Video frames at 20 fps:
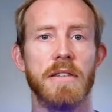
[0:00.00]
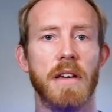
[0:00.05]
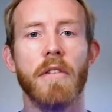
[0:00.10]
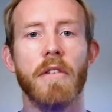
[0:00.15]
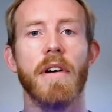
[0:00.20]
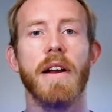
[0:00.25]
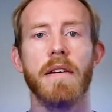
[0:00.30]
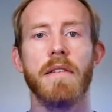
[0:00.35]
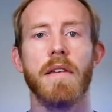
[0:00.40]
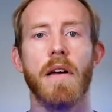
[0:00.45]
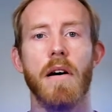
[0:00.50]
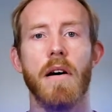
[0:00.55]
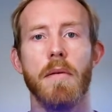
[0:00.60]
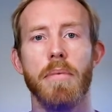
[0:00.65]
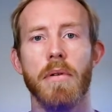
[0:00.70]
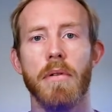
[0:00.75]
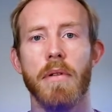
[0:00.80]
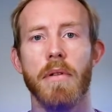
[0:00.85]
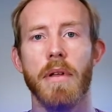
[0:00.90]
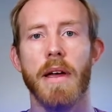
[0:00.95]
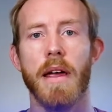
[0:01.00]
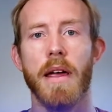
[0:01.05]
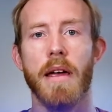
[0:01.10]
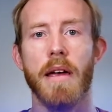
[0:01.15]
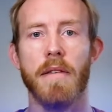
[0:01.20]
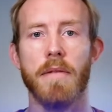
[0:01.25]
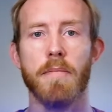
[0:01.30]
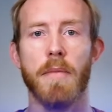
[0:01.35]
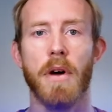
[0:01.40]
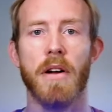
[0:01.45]
A great example here
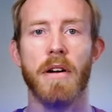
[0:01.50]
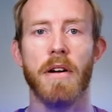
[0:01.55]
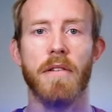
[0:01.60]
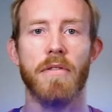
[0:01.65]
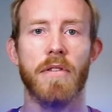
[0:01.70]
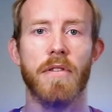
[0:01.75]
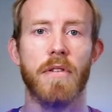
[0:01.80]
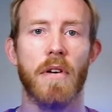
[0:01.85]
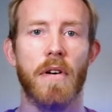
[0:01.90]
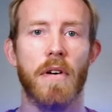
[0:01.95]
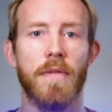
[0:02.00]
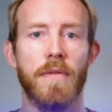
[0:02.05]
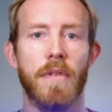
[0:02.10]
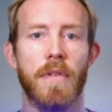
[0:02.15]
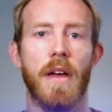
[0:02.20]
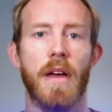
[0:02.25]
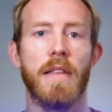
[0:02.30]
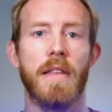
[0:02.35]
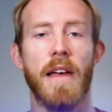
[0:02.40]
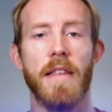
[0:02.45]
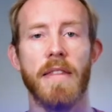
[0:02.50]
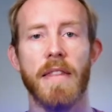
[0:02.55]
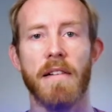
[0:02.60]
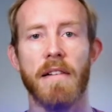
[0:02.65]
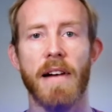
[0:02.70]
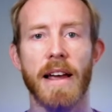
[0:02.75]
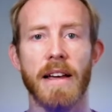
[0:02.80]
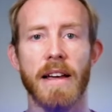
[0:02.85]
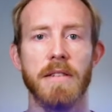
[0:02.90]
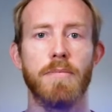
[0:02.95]
is Microsoft and
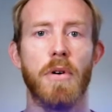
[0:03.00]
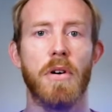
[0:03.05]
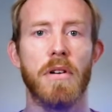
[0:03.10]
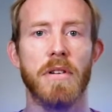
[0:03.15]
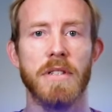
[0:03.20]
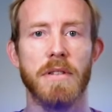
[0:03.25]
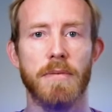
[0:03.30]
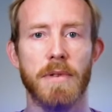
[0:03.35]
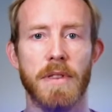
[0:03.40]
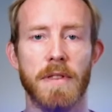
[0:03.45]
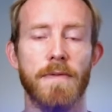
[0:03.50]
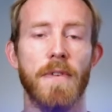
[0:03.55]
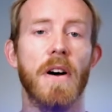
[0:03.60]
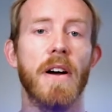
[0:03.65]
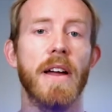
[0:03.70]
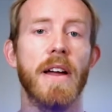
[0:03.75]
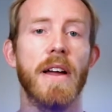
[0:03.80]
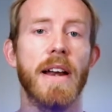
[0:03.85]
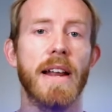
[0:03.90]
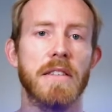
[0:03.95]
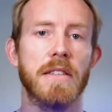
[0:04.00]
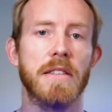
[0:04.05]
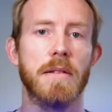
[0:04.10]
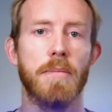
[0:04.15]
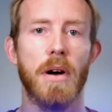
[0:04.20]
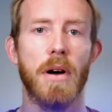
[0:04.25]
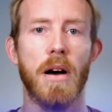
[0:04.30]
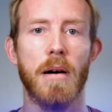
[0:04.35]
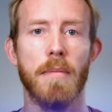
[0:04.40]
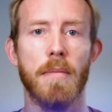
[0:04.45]
their Xbox with the finance
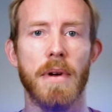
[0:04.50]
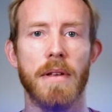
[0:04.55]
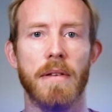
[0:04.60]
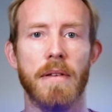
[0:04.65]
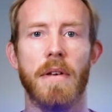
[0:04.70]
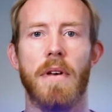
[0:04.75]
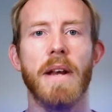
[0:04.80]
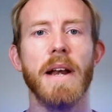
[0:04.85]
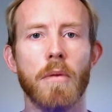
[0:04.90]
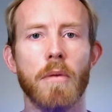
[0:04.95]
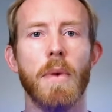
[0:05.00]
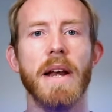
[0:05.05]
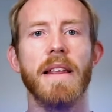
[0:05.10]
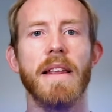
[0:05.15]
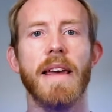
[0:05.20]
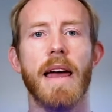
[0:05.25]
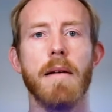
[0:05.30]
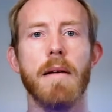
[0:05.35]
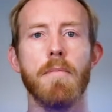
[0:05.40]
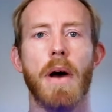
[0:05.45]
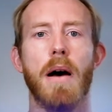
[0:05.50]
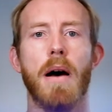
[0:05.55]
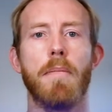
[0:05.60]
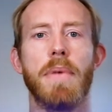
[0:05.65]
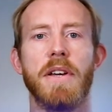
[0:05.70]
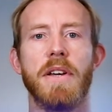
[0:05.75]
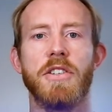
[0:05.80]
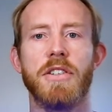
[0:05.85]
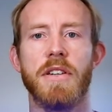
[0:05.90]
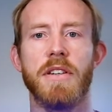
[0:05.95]
department. So when game
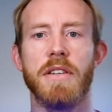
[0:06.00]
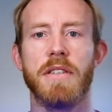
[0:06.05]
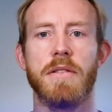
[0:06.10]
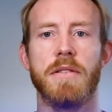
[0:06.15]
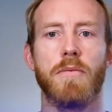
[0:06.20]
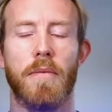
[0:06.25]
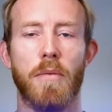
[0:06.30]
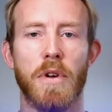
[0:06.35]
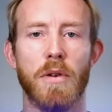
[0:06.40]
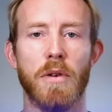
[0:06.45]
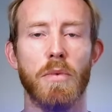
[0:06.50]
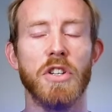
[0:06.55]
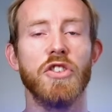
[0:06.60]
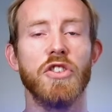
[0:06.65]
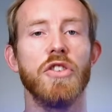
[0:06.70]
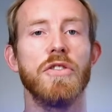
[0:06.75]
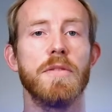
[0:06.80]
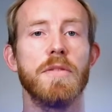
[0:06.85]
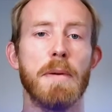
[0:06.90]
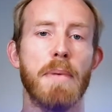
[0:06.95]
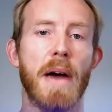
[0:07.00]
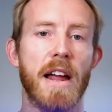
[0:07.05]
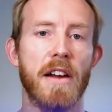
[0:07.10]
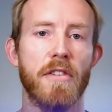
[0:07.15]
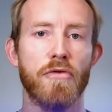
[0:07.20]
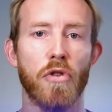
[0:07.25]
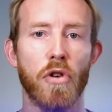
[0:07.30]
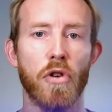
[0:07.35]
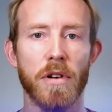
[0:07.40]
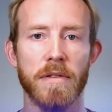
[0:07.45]
publishers were due to be
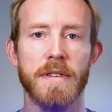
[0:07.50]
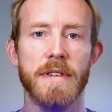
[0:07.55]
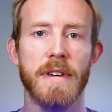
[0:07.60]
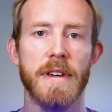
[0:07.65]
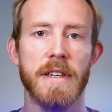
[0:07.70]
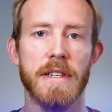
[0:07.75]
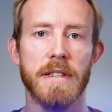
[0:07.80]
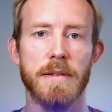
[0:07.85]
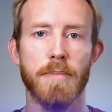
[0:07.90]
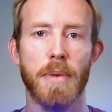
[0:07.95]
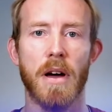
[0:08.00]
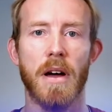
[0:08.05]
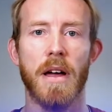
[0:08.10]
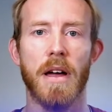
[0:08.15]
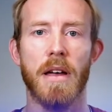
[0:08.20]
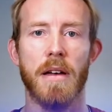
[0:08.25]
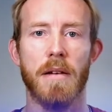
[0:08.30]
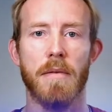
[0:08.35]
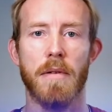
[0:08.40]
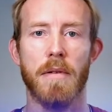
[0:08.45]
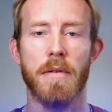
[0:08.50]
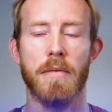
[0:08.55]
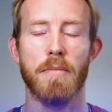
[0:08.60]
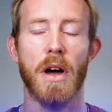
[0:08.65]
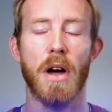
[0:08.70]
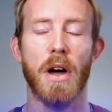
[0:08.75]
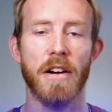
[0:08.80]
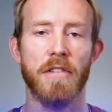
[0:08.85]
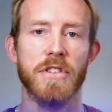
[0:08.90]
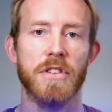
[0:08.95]
paid royalties by
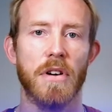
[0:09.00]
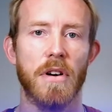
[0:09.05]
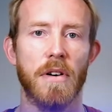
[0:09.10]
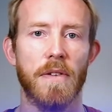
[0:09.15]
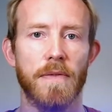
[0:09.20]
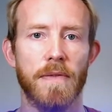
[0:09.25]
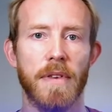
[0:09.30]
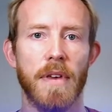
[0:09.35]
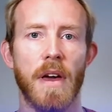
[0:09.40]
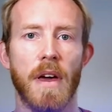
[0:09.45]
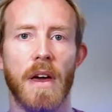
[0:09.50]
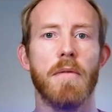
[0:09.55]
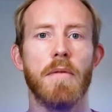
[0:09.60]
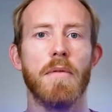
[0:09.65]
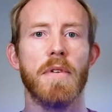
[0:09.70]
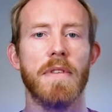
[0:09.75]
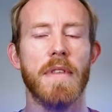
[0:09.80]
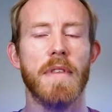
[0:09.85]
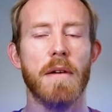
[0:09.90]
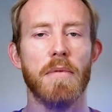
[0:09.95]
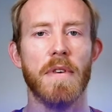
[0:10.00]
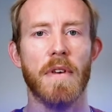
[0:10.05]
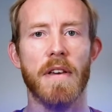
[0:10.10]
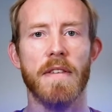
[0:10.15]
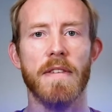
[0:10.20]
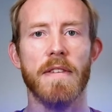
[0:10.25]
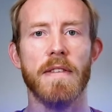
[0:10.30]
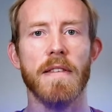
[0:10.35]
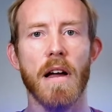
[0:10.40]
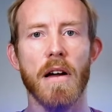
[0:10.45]
Microsoft, there was a
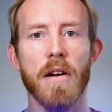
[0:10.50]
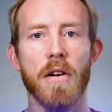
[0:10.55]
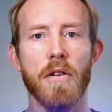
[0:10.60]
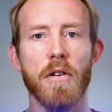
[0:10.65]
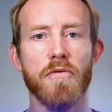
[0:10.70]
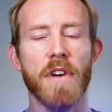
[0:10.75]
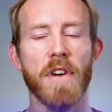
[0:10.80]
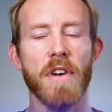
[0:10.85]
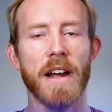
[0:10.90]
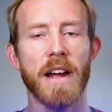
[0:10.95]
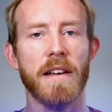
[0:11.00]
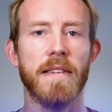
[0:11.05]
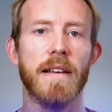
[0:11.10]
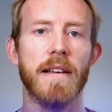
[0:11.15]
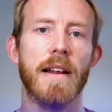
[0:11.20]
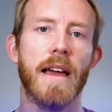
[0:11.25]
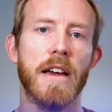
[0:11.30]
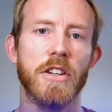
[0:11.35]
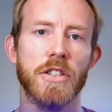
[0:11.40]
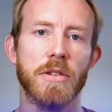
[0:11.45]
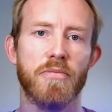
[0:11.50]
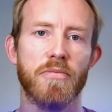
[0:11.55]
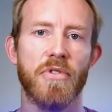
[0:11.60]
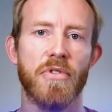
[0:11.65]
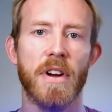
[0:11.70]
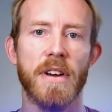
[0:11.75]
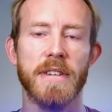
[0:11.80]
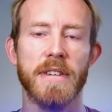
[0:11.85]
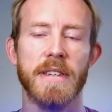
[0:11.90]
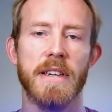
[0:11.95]
slow reconciliation
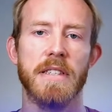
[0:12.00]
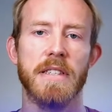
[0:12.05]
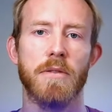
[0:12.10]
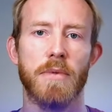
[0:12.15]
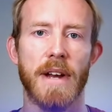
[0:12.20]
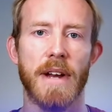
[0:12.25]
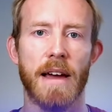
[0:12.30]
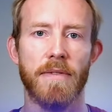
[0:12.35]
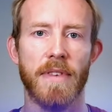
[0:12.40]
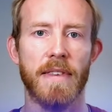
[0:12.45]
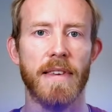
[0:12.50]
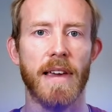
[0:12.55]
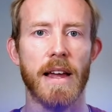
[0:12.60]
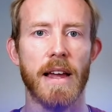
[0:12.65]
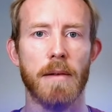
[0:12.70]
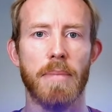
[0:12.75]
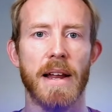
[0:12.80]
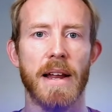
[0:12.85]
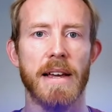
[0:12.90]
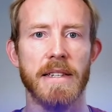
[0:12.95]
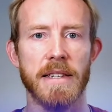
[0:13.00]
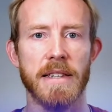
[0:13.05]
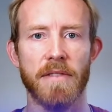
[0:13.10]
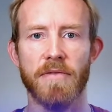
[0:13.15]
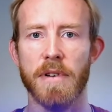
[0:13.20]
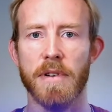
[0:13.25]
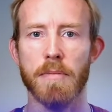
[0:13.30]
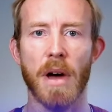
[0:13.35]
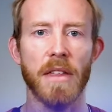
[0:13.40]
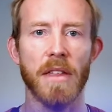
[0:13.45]
process that would have to take place
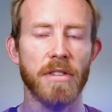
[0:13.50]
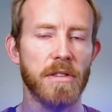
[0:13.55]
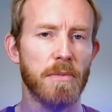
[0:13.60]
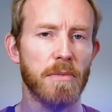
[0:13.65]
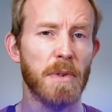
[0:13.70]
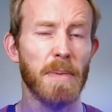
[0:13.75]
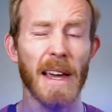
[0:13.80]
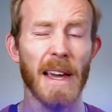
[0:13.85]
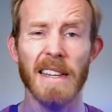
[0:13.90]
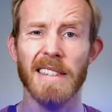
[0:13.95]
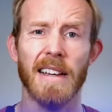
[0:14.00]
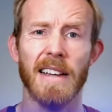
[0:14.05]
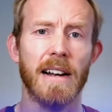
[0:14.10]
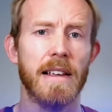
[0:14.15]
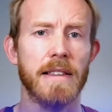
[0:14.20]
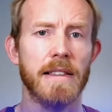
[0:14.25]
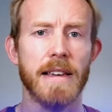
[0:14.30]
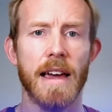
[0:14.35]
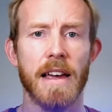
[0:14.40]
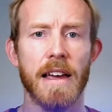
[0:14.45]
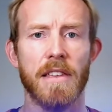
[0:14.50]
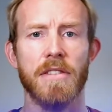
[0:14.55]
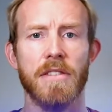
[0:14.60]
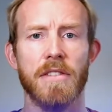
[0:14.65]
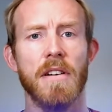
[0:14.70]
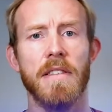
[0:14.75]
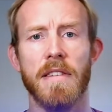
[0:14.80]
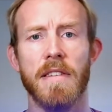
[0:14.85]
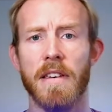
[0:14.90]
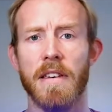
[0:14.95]
every month. It would basically take
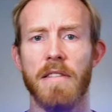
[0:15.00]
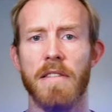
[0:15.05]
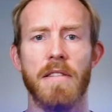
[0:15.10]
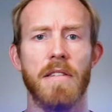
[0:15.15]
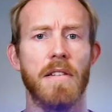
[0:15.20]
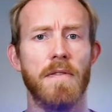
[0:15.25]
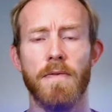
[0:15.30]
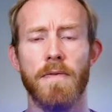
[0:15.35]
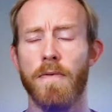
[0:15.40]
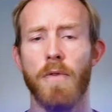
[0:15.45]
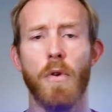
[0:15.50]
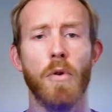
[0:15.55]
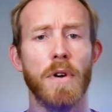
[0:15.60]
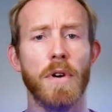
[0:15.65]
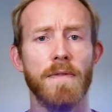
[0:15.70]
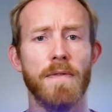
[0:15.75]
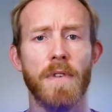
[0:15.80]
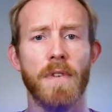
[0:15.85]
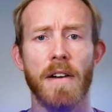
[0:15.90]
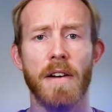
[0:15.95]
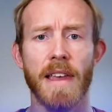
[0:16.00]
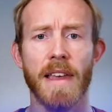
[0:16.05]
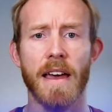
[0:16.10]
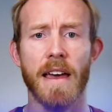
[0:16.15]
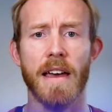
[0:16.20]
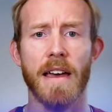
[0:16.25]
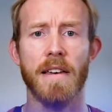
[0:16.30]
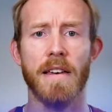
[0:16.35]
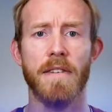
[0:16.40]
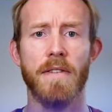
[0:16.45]
30 to 45
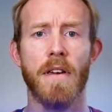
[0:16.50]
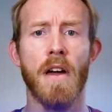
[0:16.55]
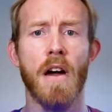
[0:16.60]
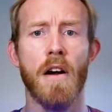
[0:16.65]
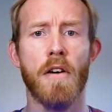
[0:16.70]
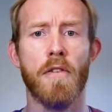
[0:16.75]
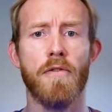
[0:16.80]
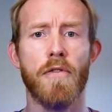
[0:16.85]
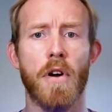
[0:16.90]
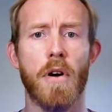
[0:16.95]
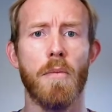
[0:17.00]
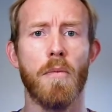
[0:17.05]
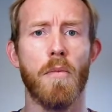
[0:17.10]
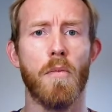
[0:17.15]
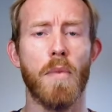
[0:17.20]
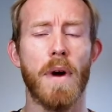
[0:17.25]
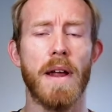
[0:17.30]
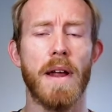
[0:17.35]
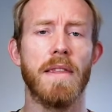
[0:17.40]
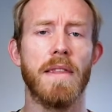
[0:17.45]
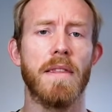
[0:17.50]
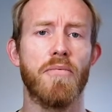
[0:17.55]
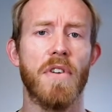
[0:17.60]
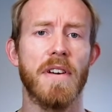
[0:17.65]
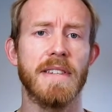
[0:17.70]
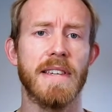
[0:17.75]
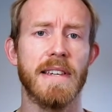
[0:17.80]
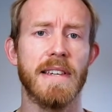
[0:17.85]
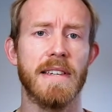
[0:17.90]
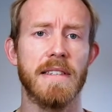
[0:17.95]
days from when the
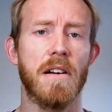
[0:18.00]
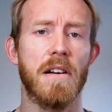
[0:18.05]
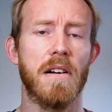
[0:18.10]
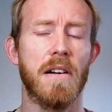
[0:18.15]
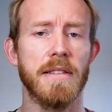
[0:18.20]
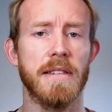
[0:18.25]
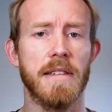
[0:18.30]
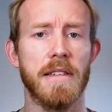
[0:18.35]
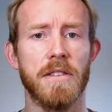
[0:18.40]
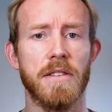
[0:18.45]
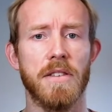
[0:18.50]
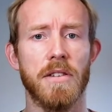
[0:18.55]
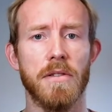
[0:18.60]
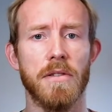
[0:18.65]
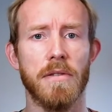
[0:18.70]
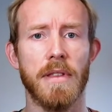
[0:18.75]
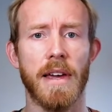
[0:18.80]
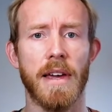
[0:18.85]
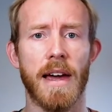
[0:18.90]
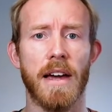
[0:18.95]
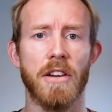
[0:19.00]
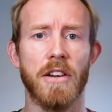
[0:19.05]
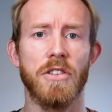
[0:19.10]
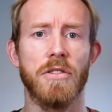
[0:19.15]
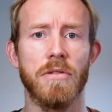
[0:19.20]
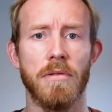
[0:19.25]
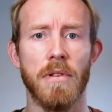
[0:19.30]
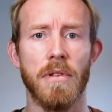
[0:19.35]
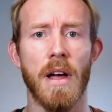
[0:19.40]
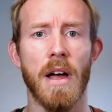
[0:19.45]
process started to
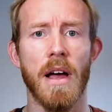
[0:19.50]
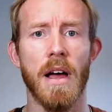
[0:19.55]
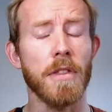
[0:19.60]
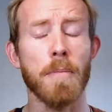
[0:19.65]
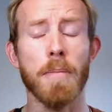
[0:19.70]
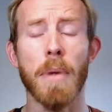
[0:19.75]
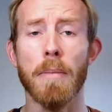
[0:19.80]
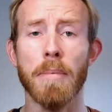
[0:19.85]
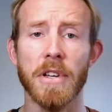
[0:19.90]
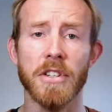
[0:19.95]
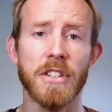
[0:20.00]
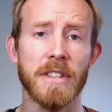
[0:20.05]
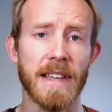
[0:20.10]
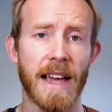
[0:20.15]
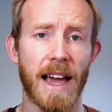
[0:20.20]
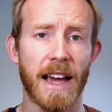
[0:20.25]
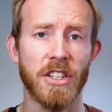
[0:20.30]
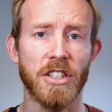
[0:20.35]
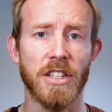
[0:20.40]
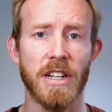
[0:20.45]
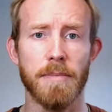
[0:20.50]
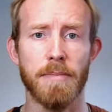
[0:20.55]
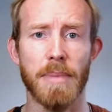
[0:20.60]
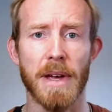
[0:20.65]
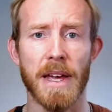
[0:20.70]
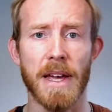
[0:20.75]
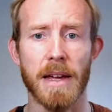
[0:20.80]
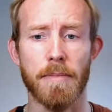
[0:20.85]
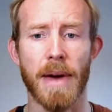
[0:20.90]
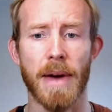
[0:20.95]
the publishers actually
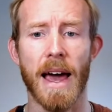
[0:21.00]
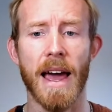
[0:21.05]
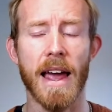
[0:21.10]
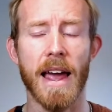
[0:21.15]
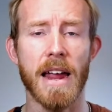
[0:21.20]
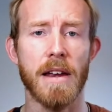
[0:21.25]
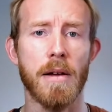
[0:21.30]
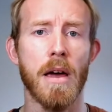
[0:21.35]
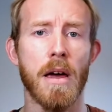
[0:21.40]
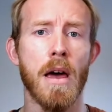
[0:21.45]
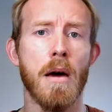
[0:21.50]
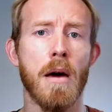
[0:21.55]
being paid.